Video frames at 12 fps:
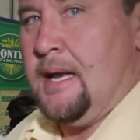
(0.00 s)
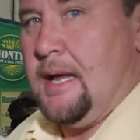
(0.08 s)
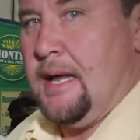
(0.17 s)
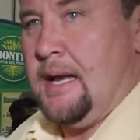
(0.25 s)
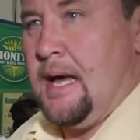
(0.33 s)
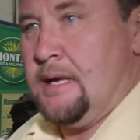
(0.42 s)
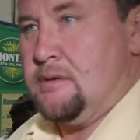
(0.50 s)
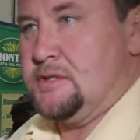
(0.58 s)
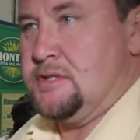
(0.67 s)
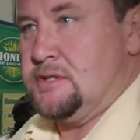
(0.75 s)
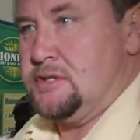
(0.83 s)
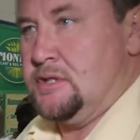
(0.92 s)

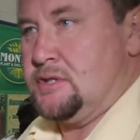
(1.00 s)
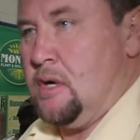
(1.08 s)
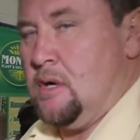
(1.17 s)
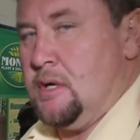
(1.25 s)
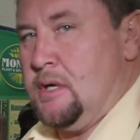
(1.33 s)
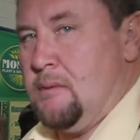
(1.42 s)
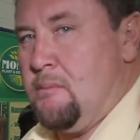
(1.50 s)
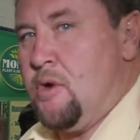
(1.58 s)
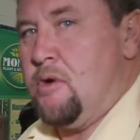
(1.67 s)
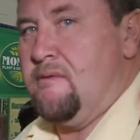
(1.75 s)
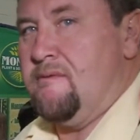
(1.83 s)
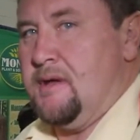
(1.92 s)
anhydrous is just hard to
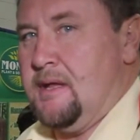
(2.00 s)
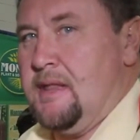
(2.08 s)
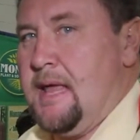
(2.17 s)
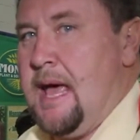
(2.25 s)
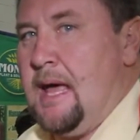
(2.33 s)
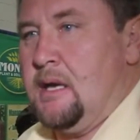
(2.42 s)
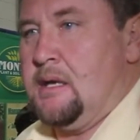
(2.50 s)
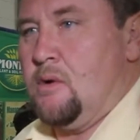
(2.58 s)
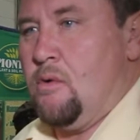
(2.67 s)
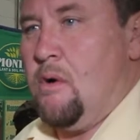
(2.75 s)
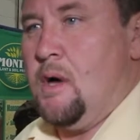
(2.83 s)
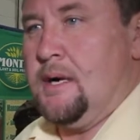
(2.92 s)
move in that
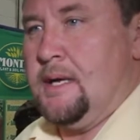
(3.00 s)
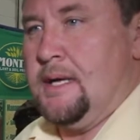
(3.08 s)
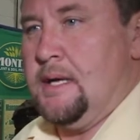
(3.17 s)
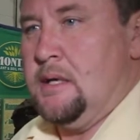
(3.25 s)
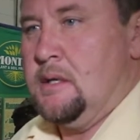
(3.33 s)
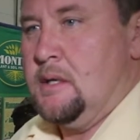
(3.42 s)
quantity.